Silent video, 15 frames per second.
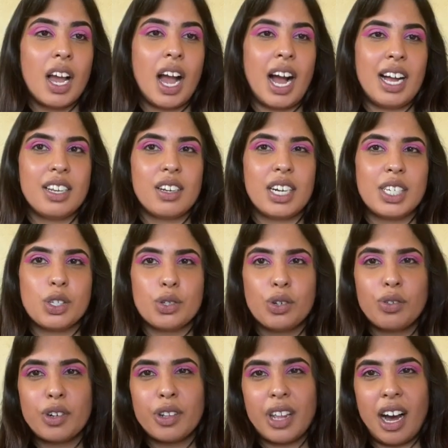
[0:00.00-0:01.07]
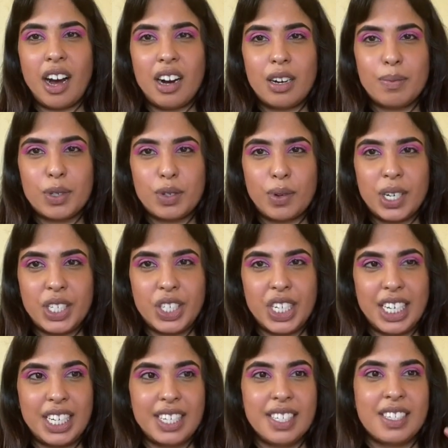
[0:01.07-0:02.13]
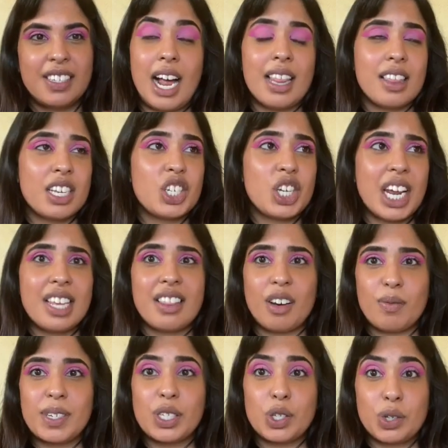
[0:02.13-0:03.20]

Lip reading: and I saw all the arm swatches, and the shade that was